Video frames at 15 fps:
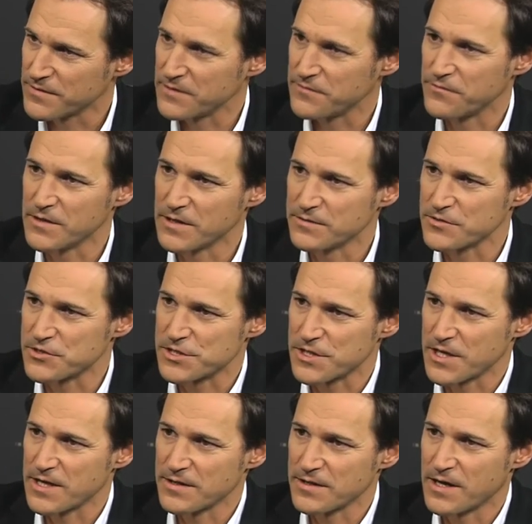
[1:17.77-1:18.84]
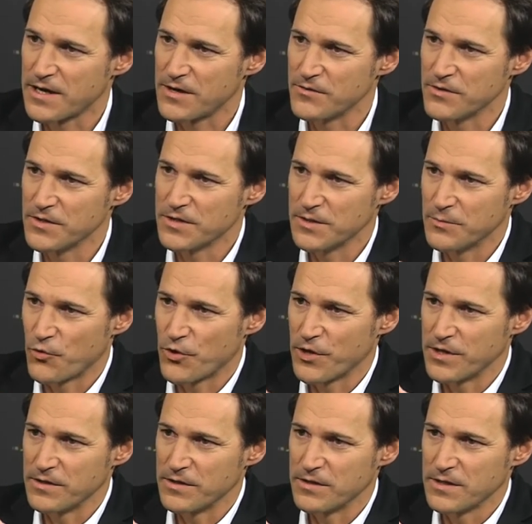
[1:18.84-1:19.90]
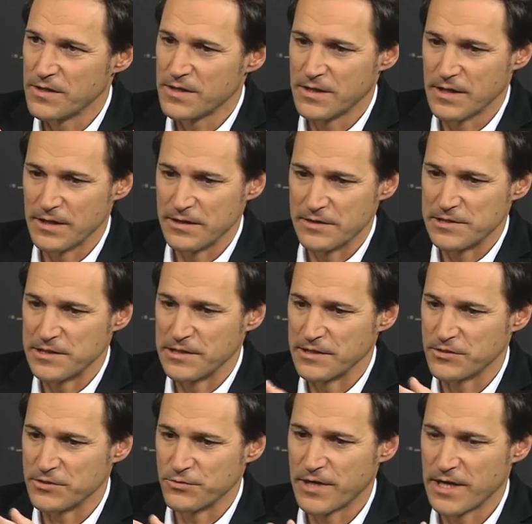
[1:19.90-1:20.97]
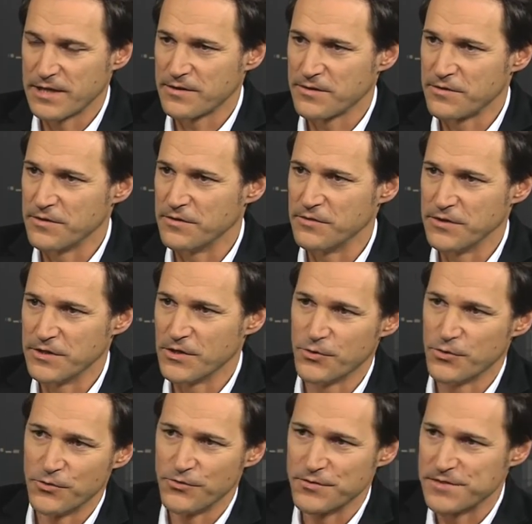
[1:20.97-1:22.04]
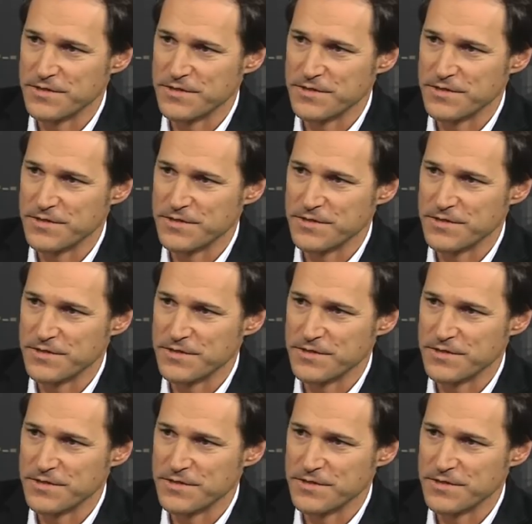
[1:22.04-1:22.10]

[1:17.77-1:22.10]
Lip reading: If we understand how the brain is linked together and we know the